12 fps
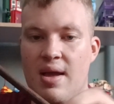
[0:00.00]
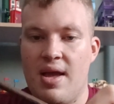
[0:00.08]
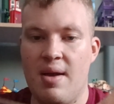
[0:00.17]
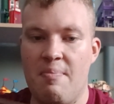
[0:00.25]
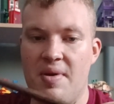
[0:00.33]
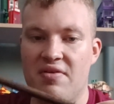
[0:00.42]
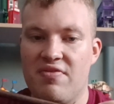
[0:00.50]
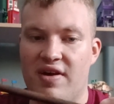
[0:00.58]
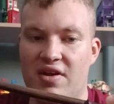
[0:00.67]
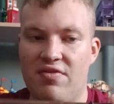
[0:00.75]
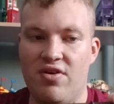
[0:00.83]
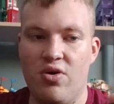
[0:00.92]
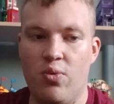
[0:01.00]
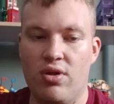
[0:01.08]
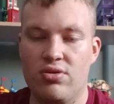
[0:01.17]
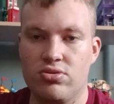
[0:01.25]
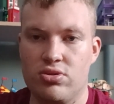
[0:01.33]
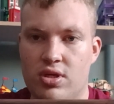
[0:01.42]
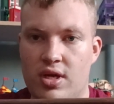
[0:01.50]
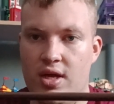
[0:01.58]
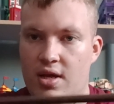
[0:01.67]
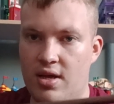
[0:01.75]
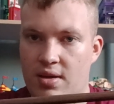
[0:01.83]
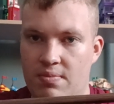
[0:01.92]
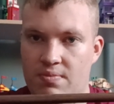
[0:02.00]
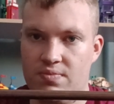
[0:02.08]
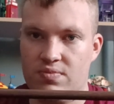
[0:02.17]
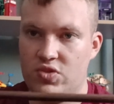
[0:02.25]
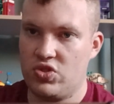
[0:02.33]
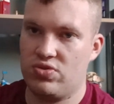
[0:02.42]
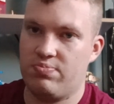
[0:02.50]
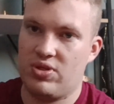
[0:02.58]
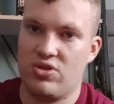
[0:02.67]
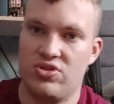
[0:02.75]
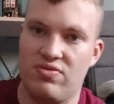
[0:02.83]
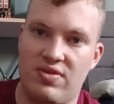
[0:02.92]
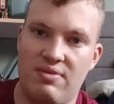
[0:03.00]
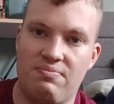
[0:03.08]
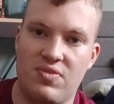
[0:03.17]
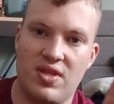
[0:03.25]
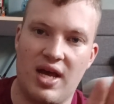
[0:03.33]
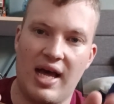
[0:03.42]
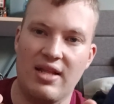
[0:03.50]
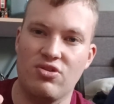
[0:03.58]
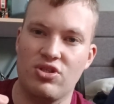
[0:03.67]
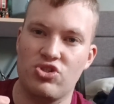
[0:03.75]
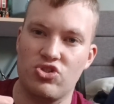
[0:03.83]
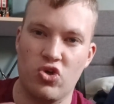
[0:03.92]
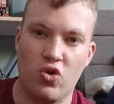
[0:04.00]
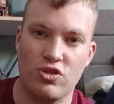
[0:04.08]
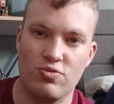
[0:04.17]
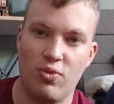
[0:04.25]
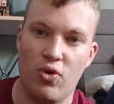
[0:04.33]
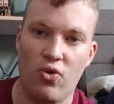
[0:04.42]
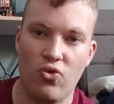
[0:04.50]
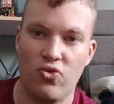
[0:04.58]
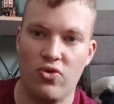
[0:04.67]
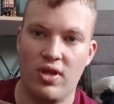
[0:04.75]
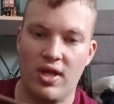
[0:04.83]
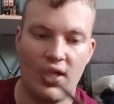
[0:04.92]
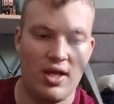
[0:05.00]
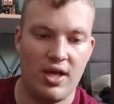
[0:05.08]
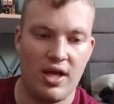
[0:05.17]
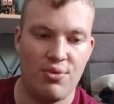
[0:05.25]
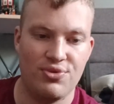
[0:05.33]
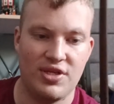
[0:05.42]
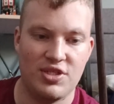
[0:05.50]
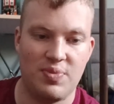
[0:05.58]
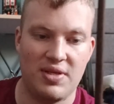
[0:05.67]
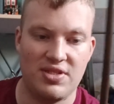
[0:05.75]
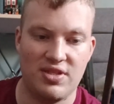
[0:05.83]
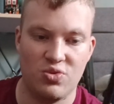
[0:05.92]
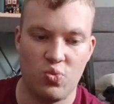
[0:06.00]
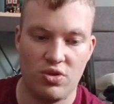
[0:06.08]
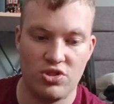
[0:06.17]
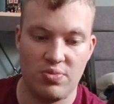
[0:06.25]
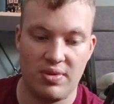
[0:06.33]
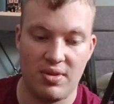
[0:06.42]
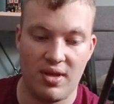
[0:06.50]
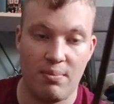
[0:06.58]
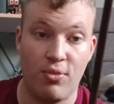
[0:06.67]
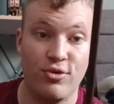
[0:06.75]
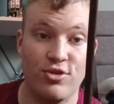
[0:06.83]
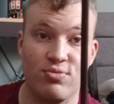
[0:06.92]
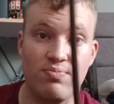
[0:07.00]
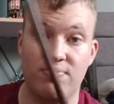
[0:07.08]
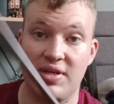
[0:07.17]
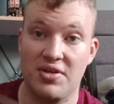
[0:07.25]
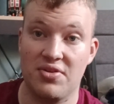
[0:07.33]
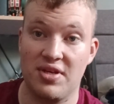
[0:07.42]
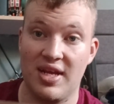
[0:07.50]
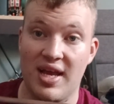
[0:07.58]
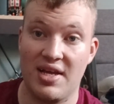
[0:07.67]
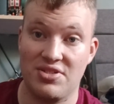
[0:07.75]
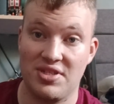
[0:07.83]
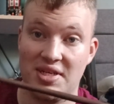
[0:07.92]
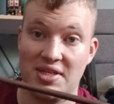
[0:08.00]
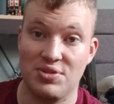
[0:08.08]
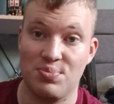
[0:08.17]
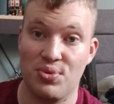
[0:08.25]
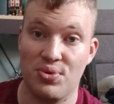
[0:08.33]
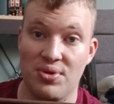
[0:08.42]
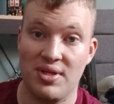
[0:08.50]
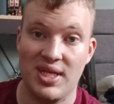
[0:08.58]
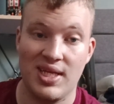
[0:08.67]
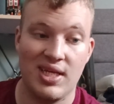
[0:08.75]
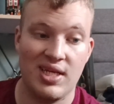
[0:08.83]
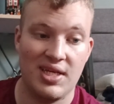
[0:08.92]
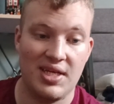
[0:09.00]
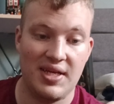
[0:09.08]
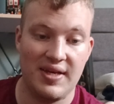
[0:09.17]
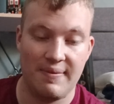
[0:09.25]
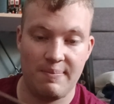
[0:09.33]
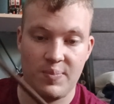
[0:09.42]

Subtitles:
a big fan of her wand, just because of the handle is so small, and I was expecting this one to be that much bigger than it actually is, but yeah.